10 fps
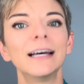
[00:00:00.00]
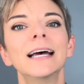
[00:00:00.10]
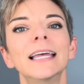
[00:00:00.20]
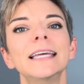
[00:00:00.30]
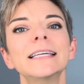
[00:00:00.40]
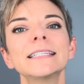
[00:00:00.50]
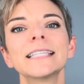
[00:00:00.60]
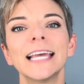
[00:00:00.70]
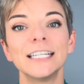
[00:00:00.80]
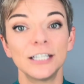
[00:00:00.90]
is
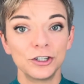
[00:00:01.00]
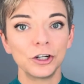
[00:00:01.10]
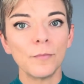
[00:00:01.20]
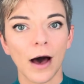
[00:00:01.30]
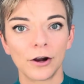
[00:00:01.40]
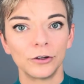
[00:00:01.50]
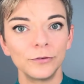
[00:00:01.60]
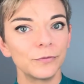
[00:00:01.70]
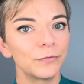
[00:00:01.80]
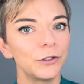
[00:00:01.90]
a digital model
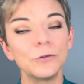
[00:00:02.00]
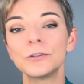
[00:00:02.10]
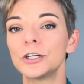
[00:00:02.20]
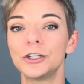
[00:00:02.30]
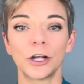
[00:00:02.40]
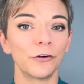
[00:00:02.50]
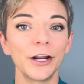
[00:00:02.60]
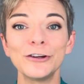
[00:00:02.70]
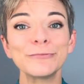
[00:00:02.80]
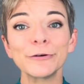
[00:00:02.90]
used to generate
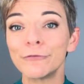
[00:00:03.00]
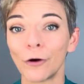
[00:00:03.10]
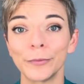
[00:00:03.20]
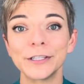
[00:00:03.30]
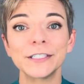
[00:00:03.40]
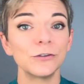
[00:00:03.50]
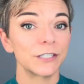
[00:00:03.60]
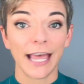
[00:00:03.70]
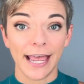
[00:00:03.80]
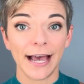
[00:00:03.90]
new performance using
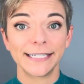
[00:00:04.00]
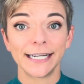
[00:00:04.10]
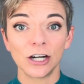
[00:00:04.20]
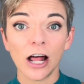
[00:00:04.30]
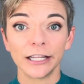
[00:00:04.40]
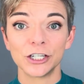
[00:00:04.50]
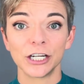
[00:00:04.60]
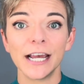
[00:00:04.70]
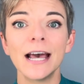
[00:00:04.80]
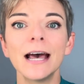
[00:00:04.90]
AI technology